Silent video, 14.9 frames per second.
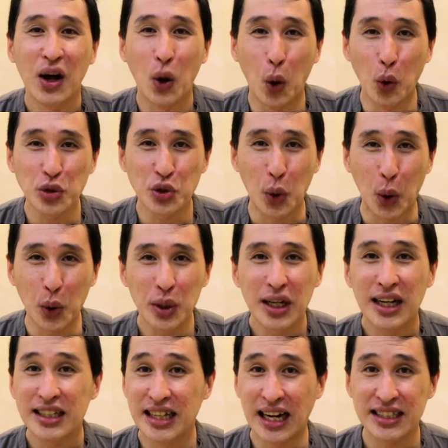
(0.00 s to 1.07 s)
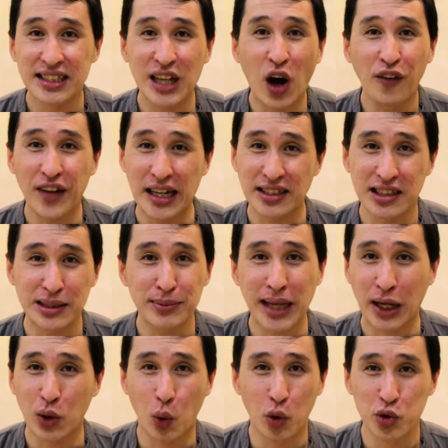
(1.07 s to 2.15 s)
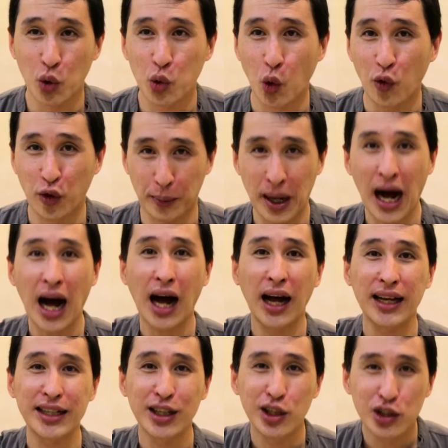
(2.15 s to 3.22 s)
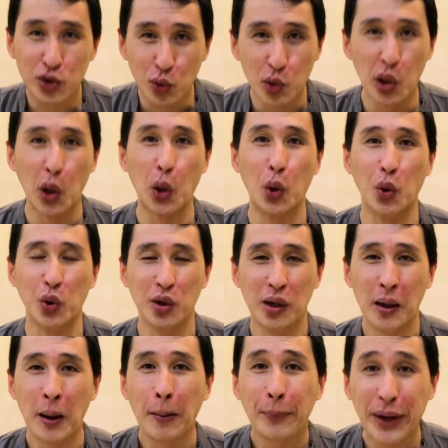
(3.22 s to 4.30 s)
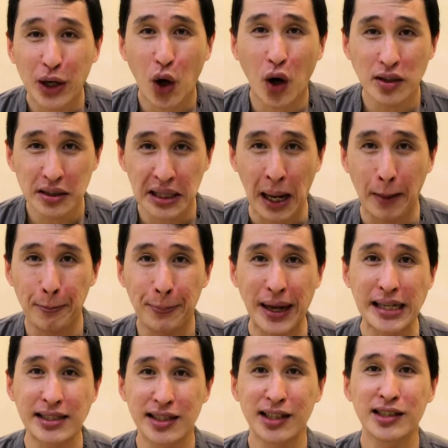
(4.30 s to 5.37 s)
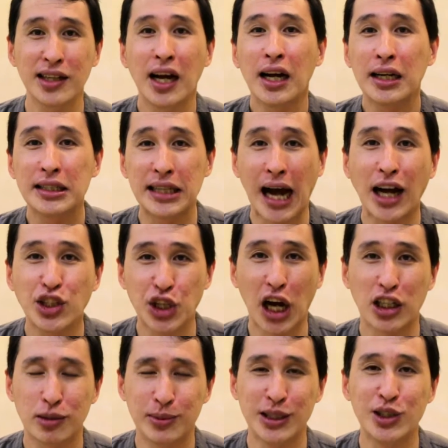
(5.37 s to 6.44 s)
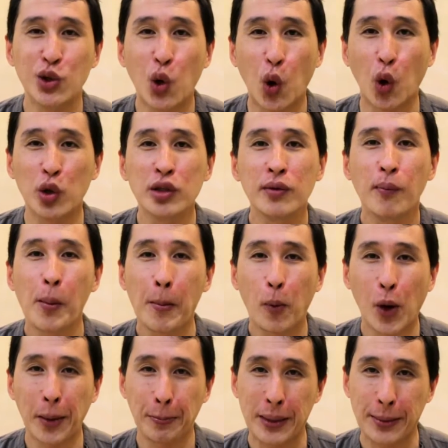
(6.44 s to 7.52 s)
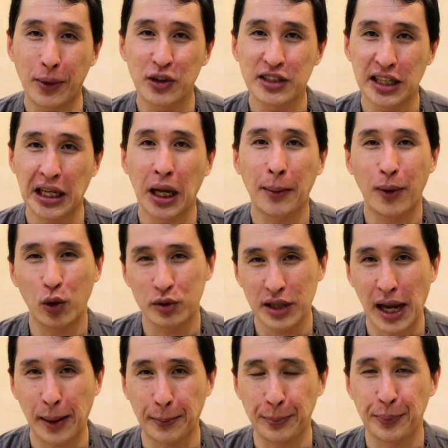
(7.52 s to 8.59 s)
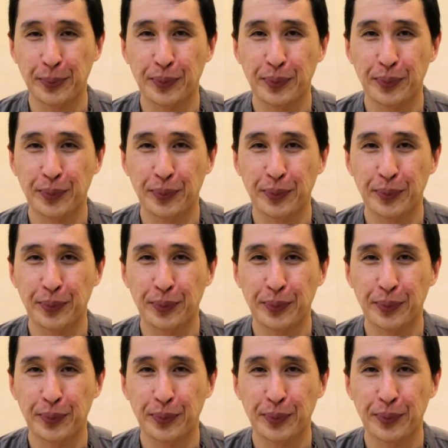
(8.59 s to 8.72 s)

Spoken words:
Also, their self-esteem can also go from high to low because they are basing their judgment on what people say about them.